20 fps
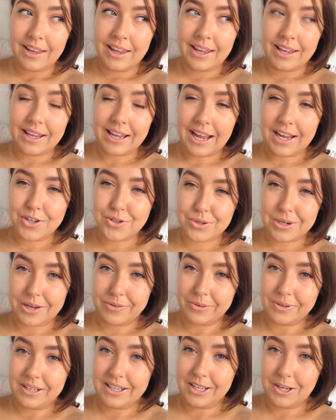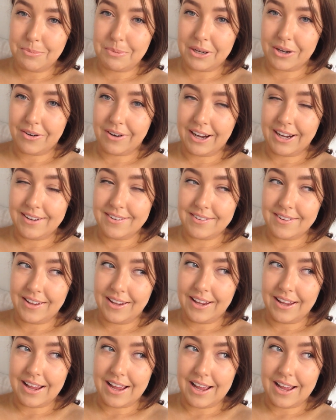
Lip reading: it can drive you a little bit crazy.